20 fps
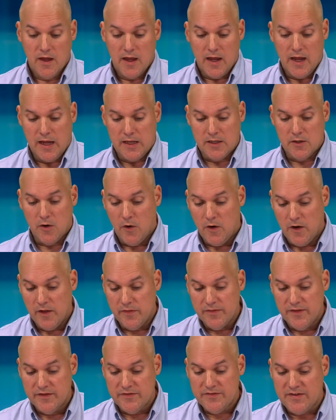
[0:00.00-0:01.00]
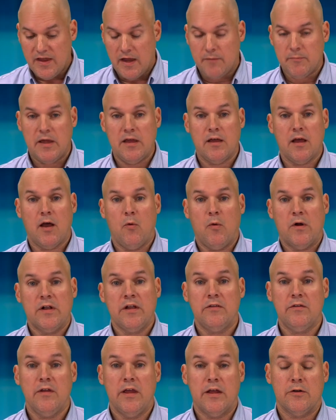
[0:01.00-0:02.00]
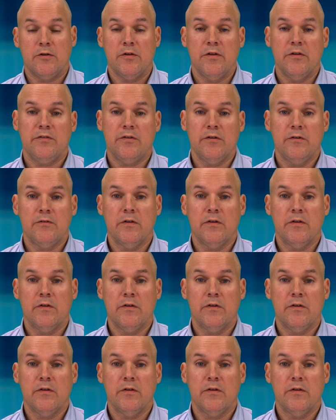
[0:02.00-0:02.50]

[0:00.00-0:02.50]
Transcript: And on this segment, I want to introduce you